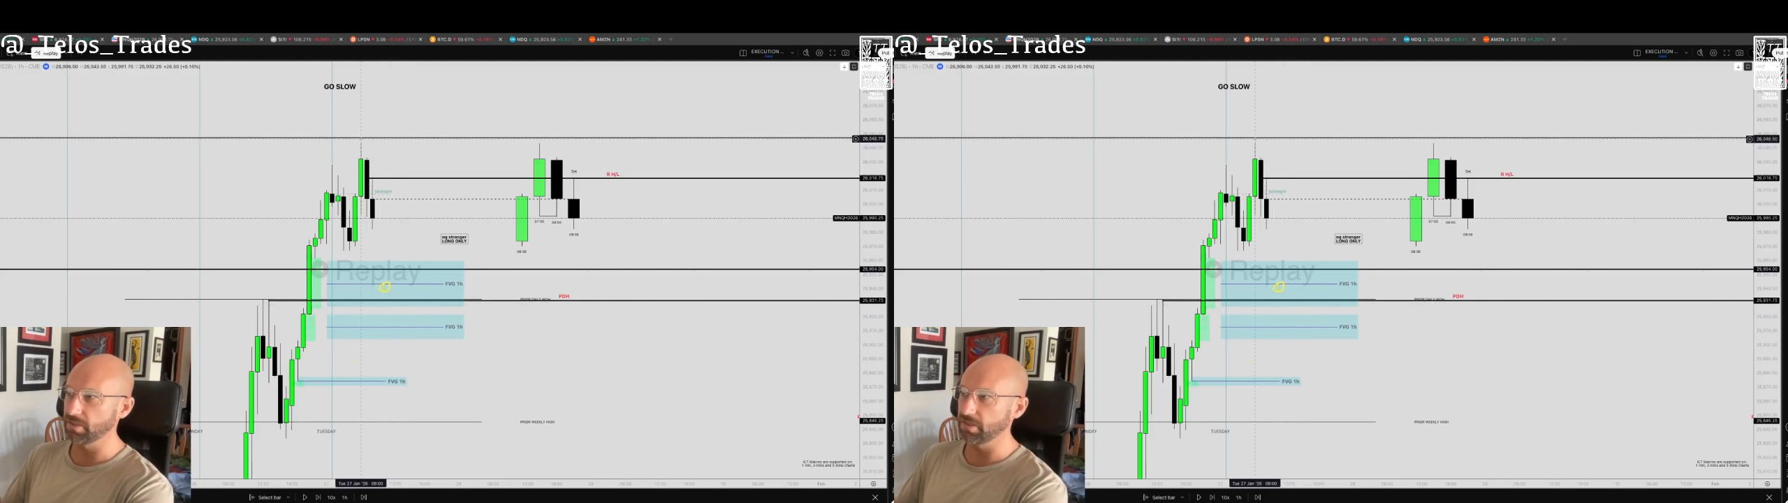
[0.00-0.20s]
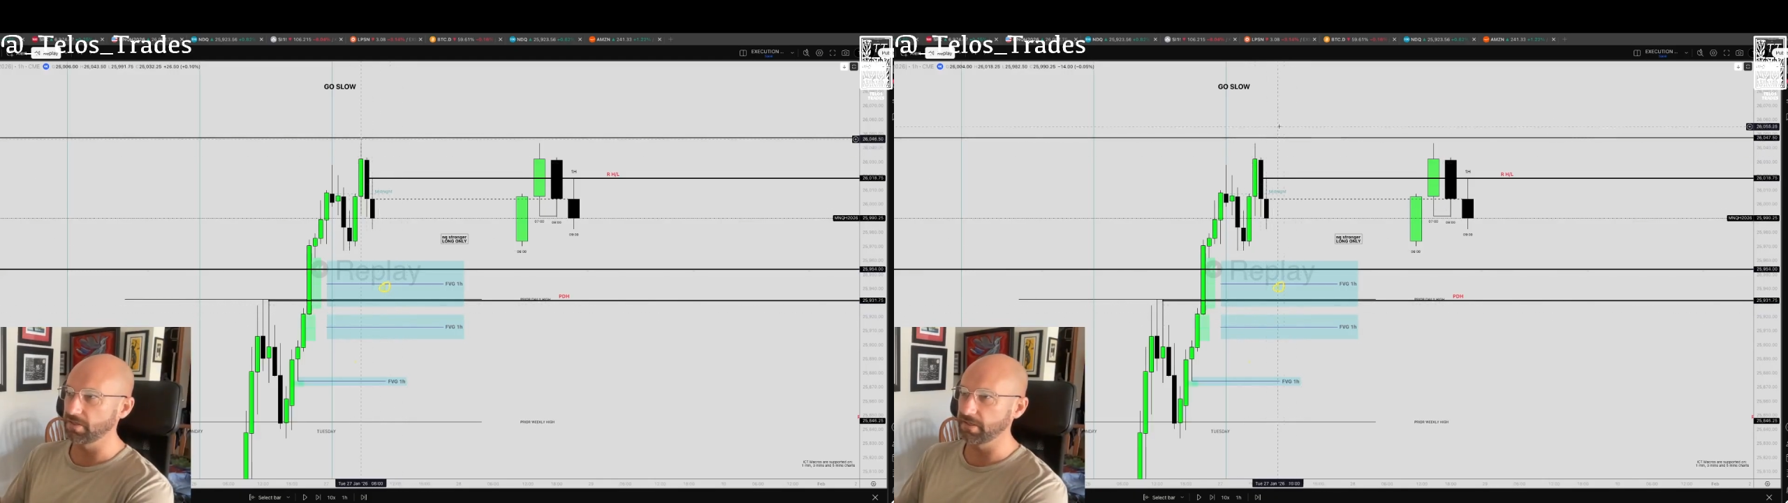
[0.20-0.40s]

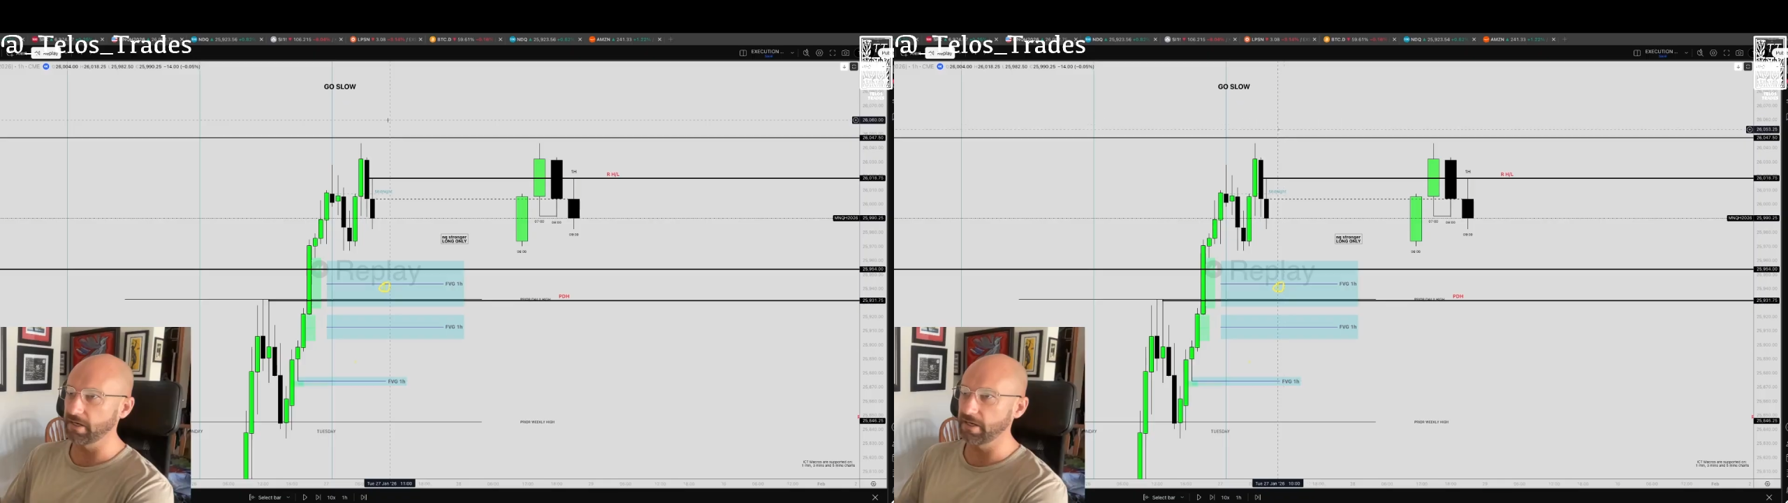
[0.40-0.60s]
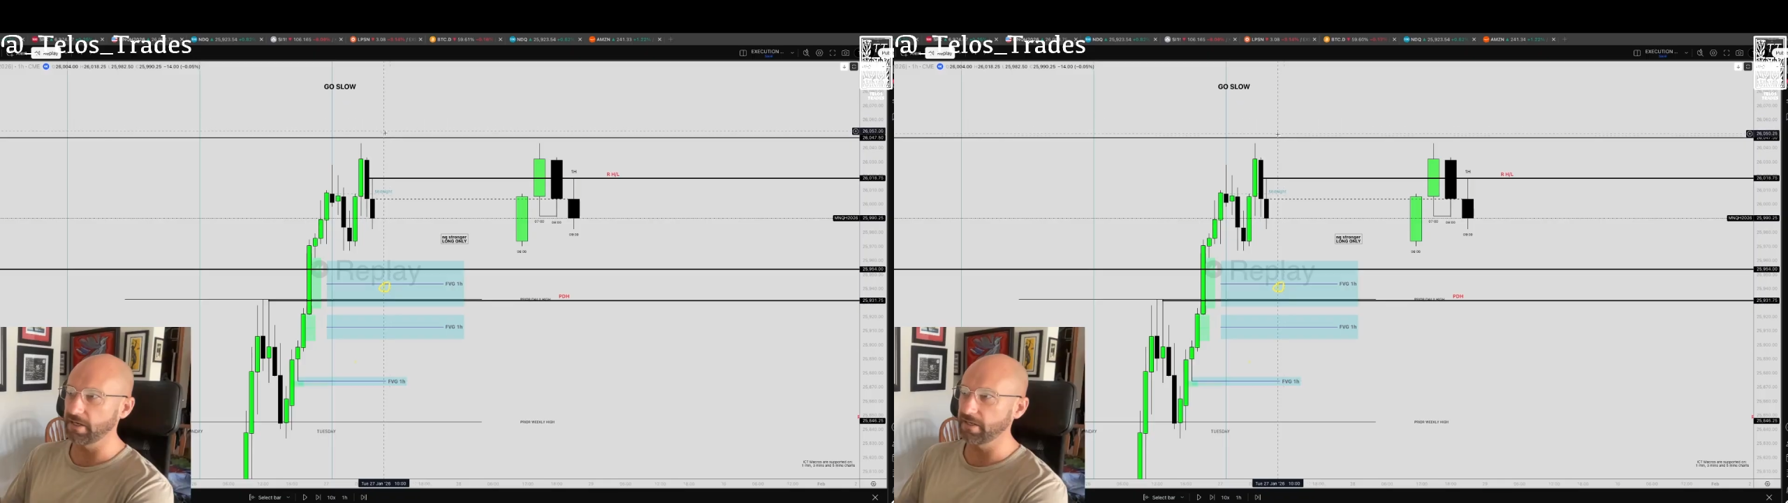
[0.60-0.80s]
London
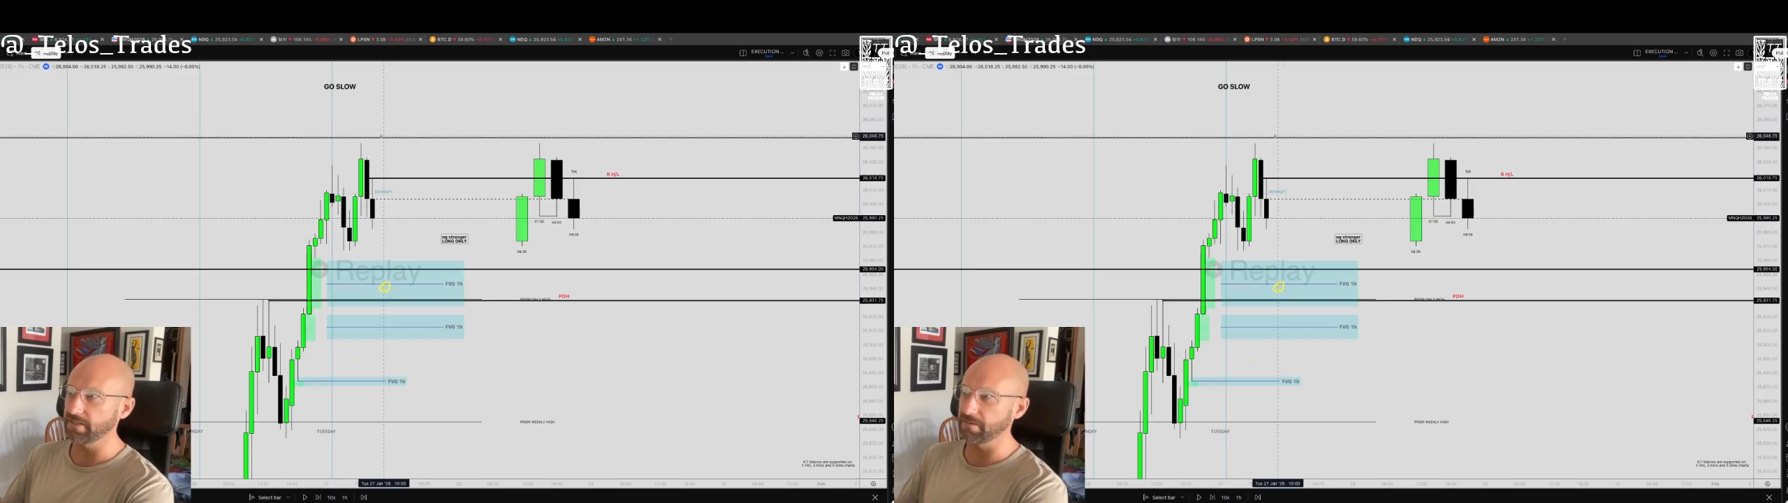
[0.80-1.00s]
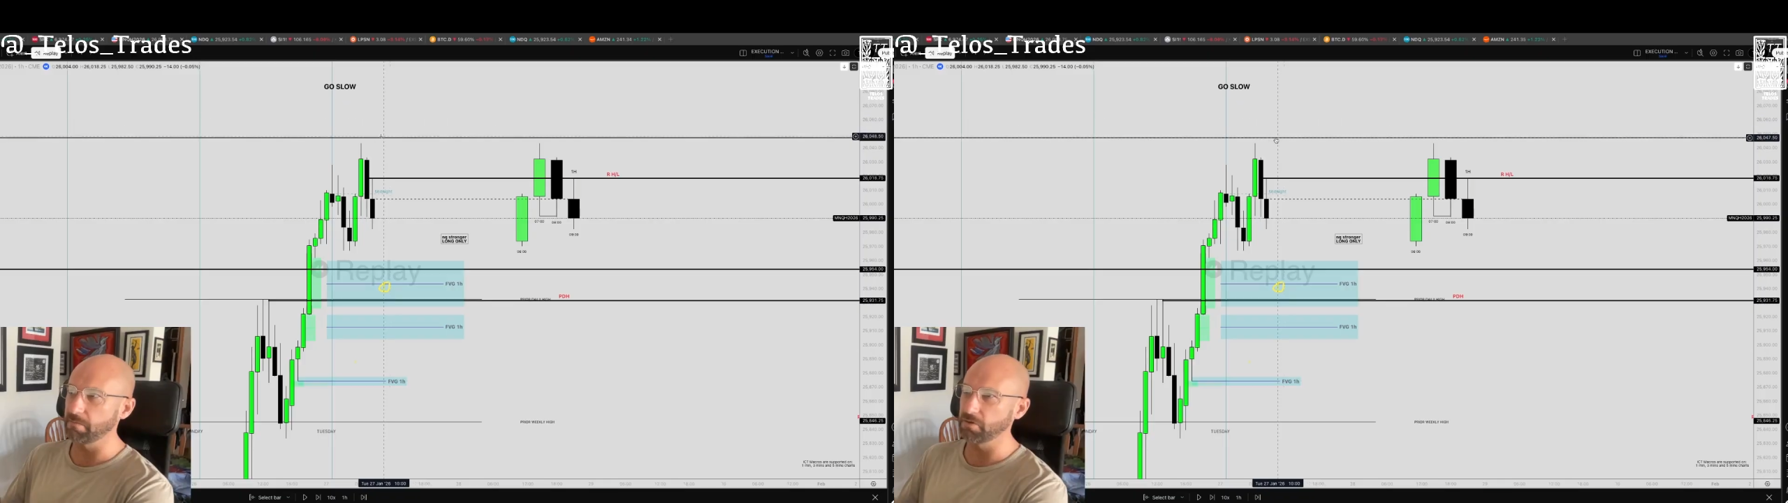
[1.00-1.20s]
highs,
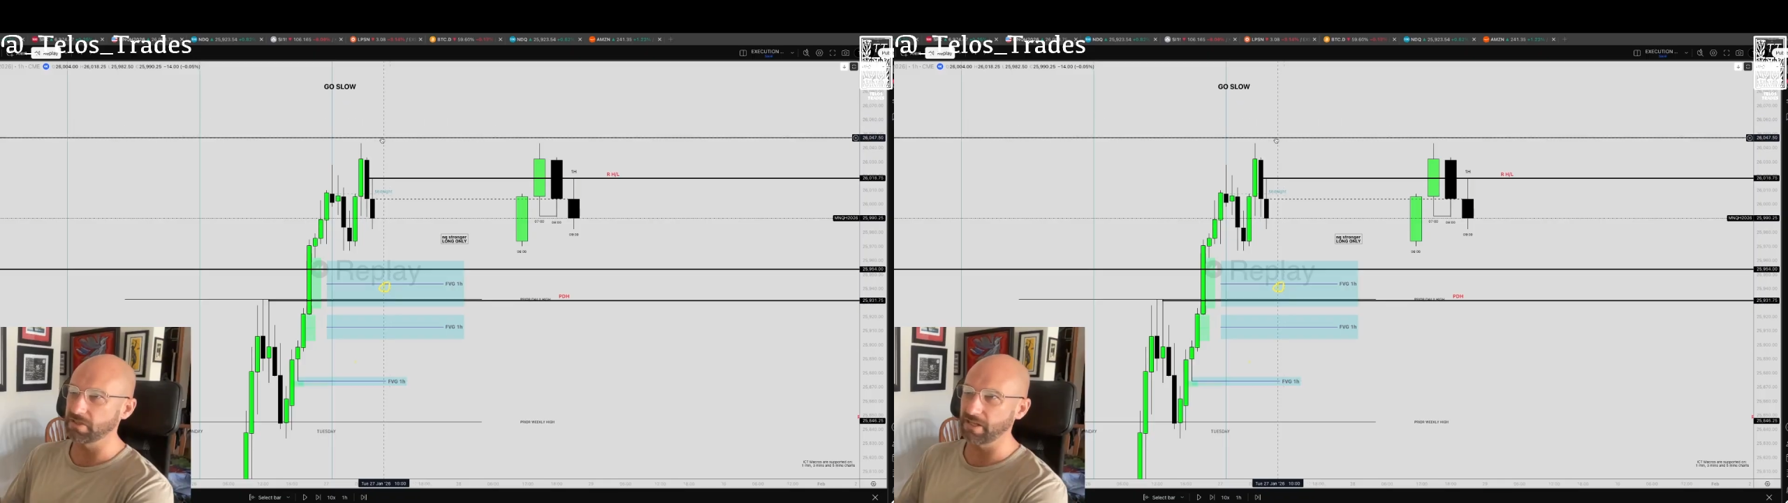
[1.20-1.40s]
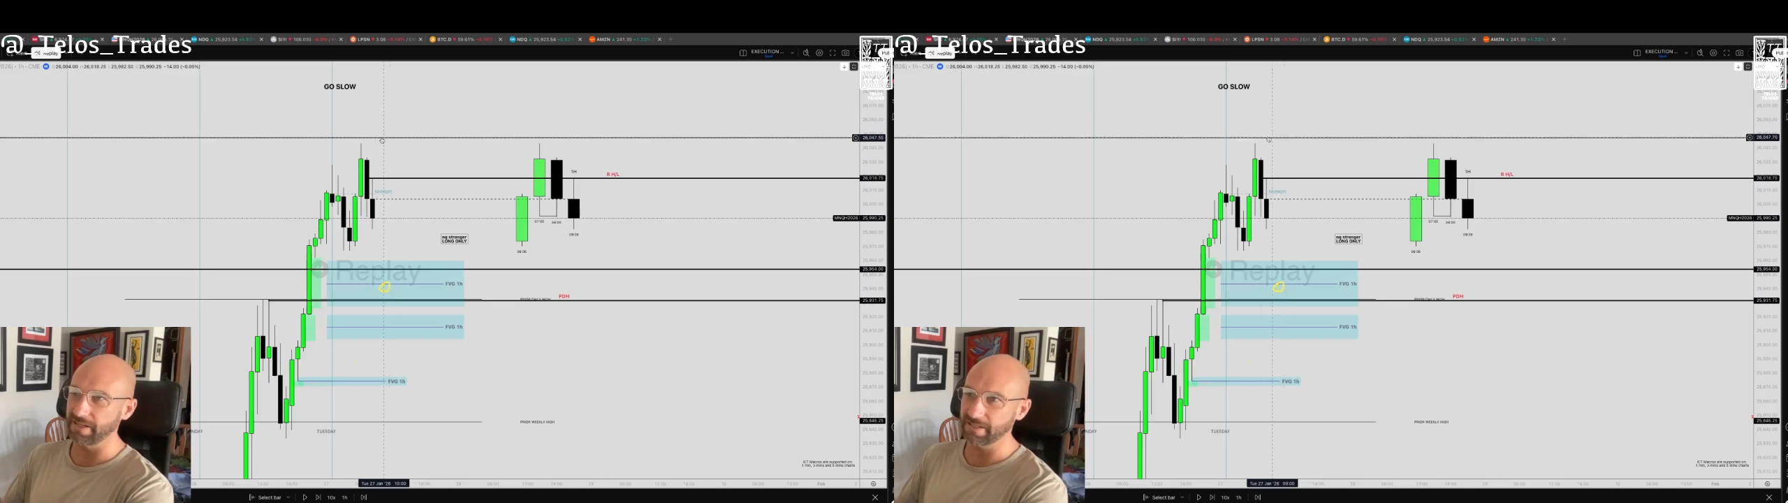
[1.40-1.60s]
and most
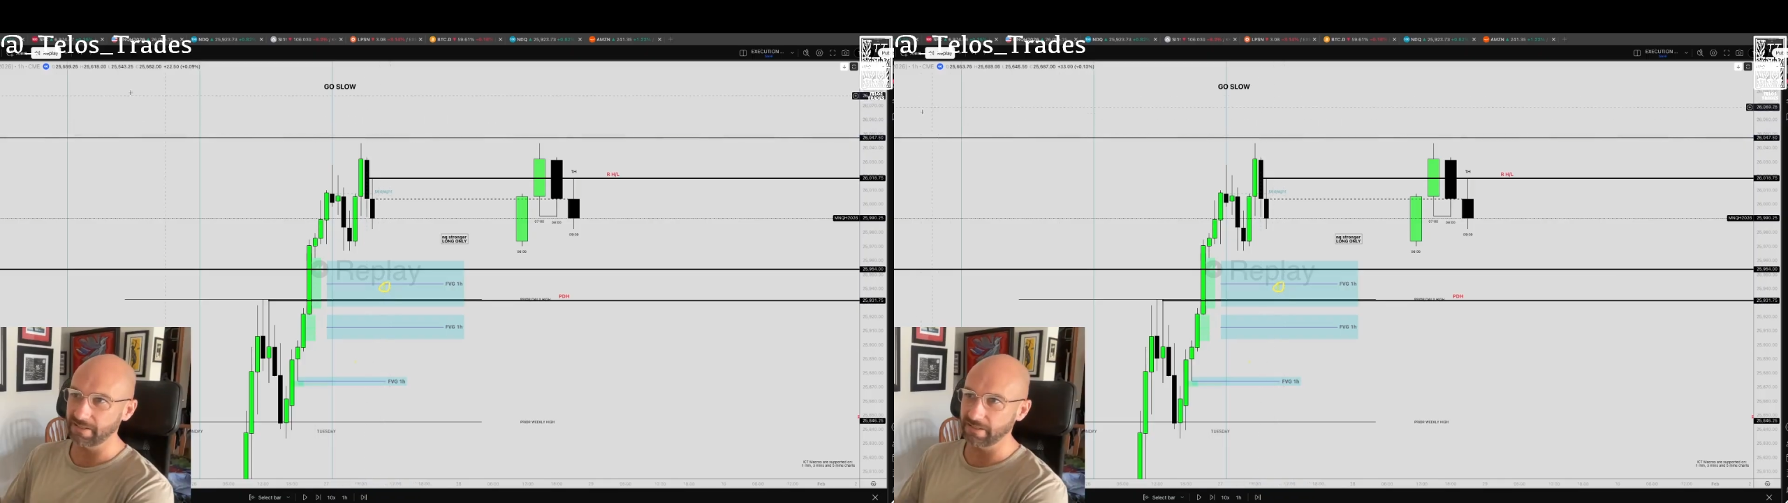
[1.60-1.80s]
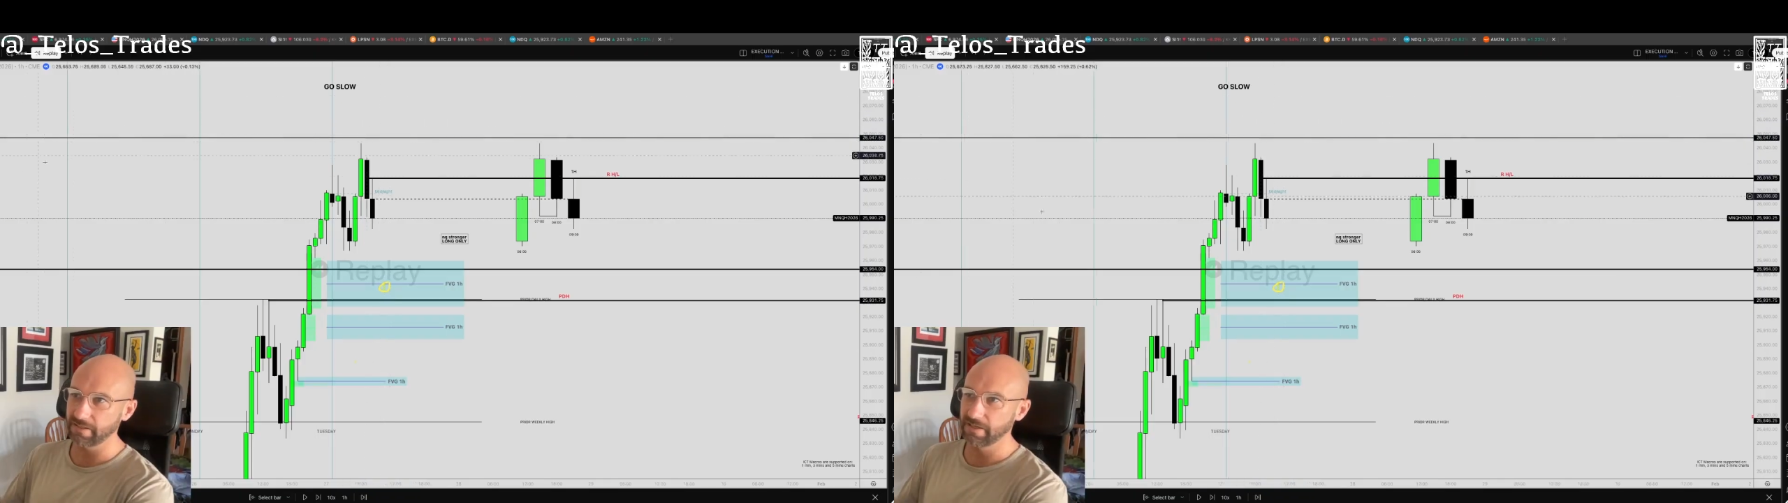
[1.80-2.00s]
likely